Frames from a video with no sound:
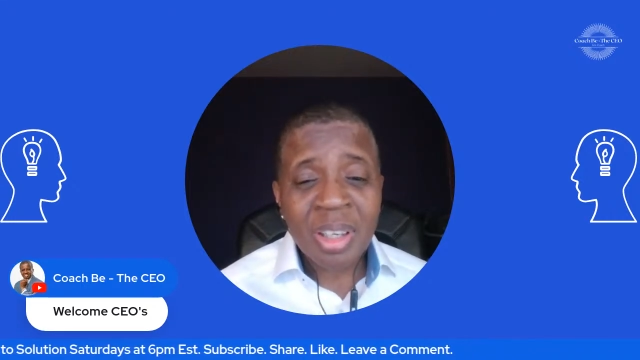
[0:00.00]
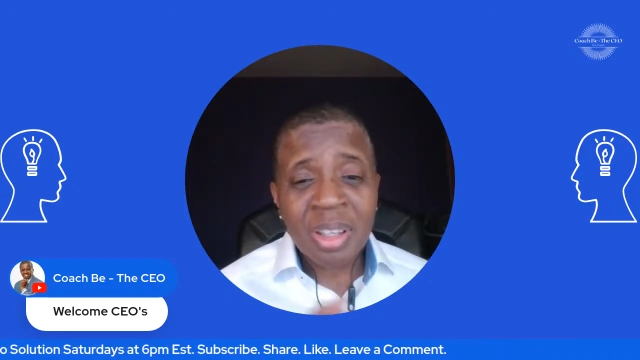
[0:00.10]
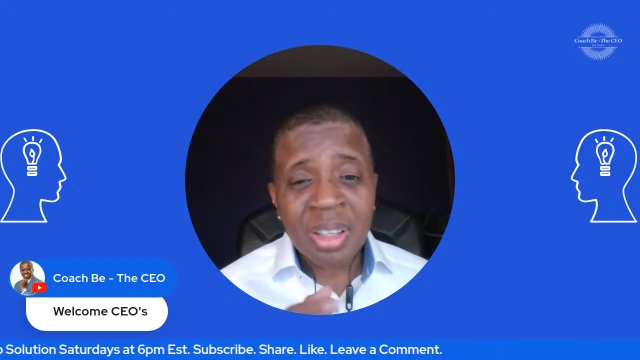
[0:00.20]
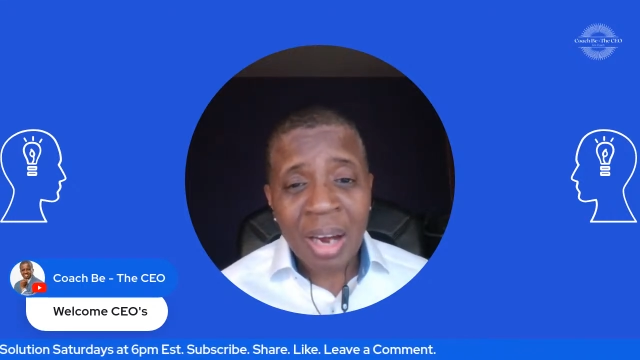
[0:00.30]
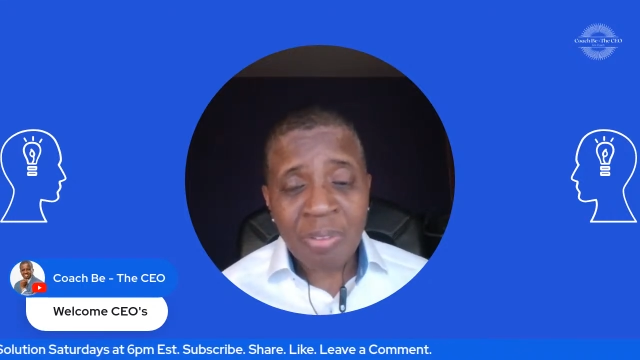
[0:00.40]

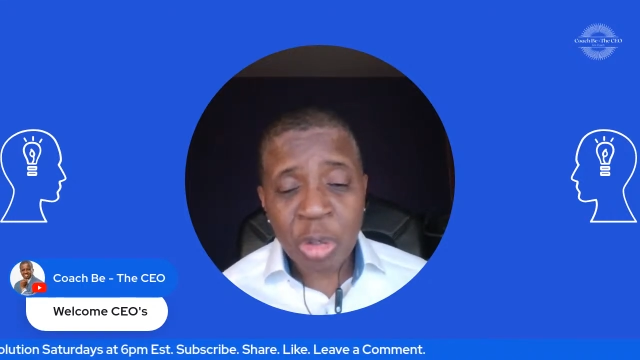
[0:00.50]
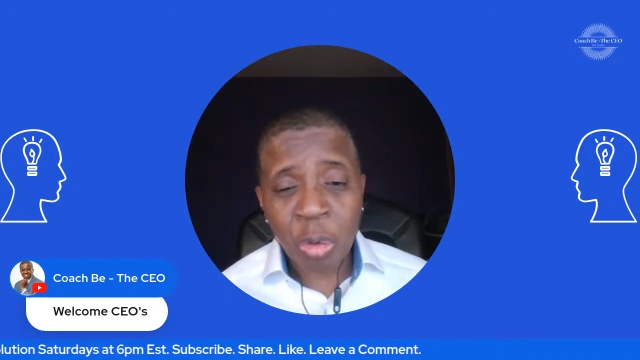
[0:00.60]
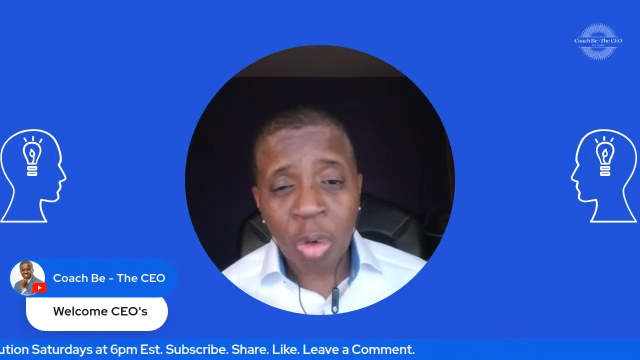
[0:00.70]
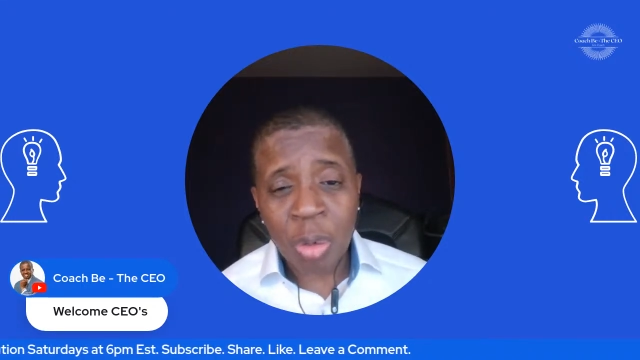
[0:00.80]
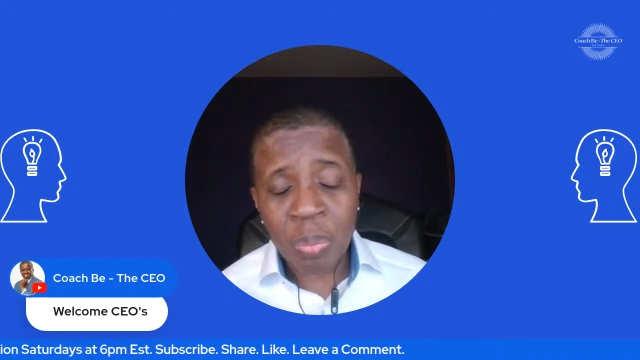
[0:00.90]
not
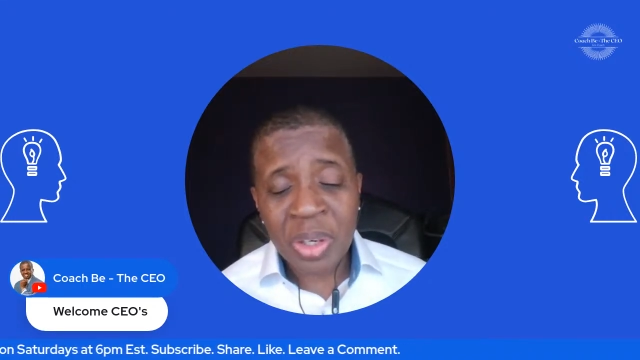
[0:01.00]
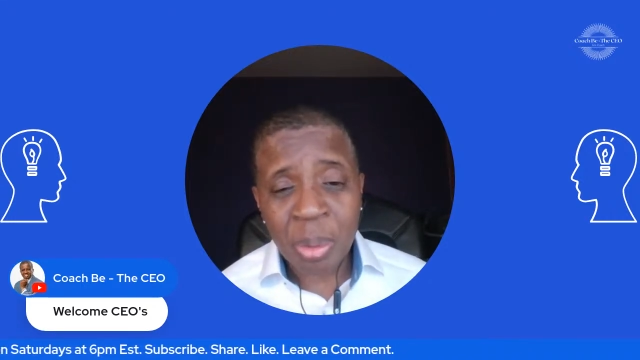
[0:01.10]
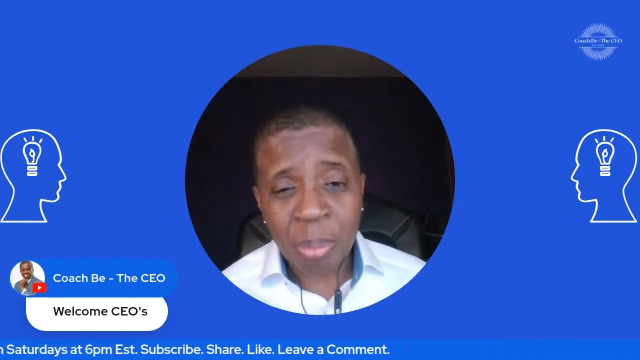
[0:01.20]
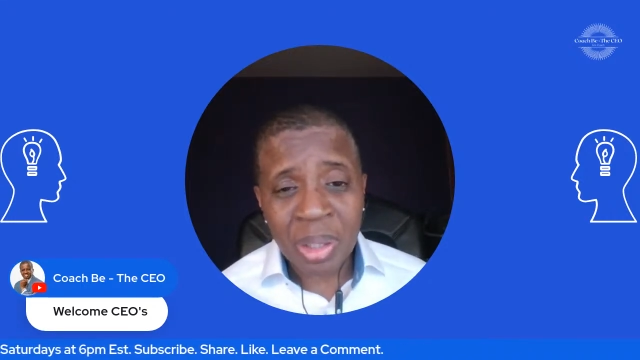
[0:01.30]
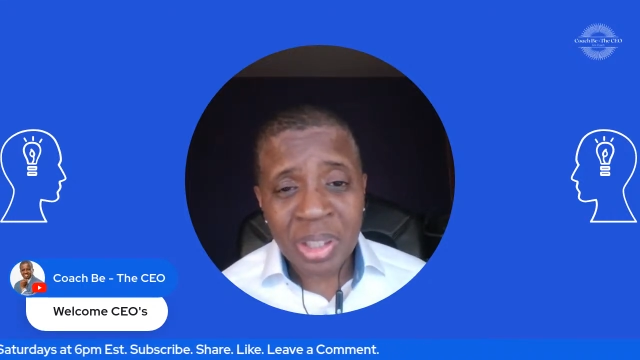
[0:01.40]
record where
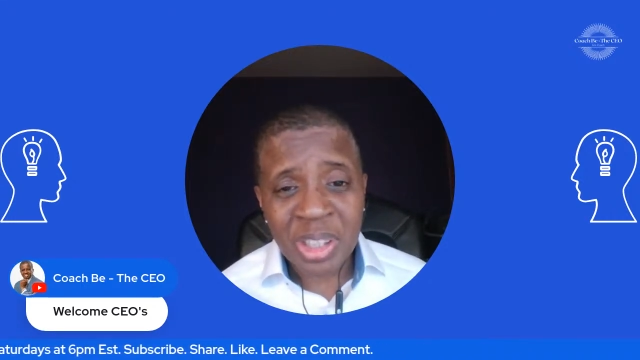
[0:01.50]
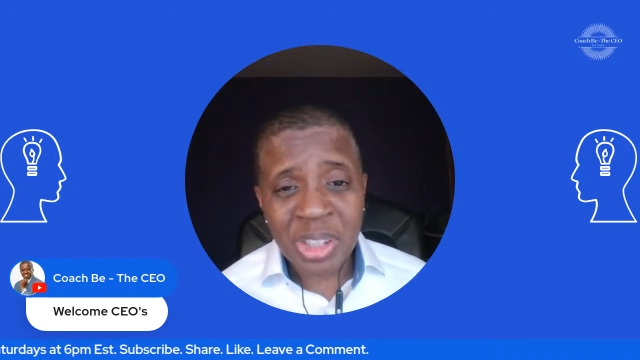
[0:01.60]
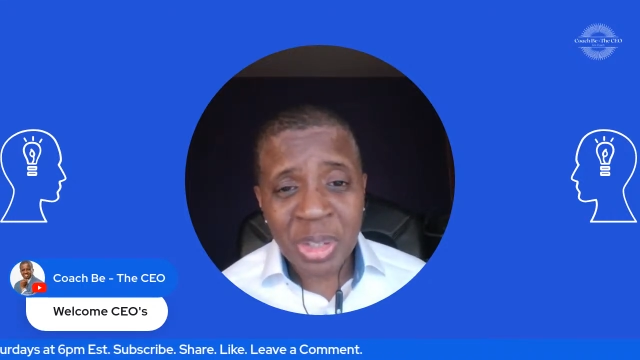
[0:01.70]
your money is